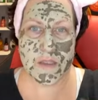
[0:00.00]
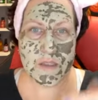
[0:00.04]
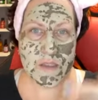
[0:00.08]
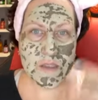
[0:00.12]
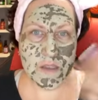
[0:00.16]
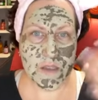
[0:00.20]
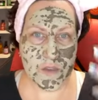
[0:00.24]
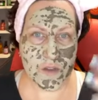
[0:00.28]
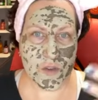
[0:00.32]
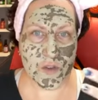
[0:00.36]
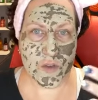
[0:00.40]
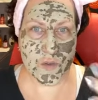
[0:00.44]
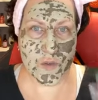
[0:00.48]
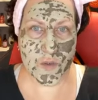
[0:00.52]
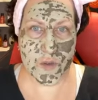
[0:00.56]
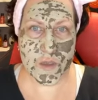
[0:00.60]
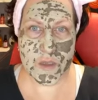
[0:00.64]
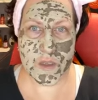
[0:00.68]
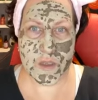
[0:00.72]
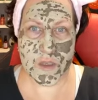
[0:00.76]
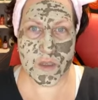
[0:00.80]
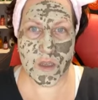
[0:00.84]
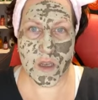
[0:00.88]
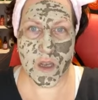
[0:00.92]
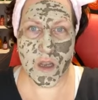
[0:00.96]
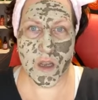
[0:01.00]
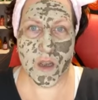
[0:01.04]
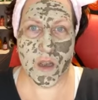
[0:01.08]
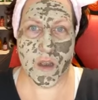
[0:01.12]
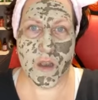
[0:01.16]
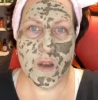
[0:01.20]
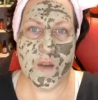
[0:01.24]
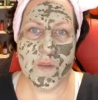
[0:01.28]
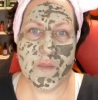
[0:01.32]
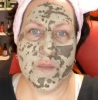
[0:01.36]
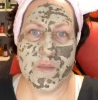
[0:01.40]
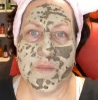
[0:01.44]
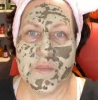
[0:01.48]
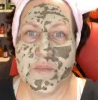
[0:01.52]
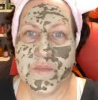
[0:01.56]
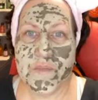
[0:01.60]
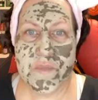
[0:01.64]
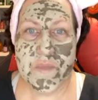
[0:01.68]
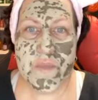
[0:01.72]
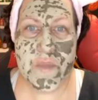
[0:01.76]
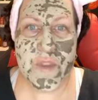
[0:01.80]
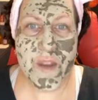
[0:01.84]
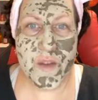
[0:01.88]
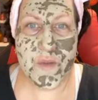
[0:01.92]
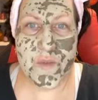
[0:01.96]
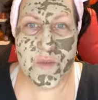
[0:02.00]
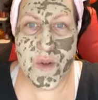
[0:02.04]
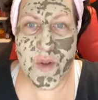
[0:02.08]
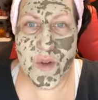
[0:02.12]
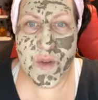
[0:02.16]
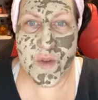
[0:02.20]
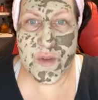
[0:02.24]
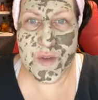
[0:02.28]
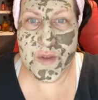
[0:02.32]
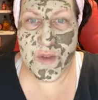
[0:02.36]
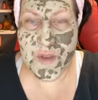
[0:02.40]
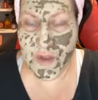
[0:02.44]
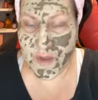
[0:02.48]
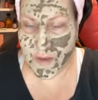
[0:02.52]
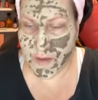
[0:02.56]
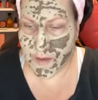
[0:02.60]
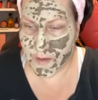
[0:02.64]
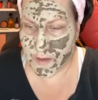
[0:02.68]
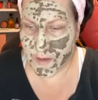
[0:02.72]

sensuous rose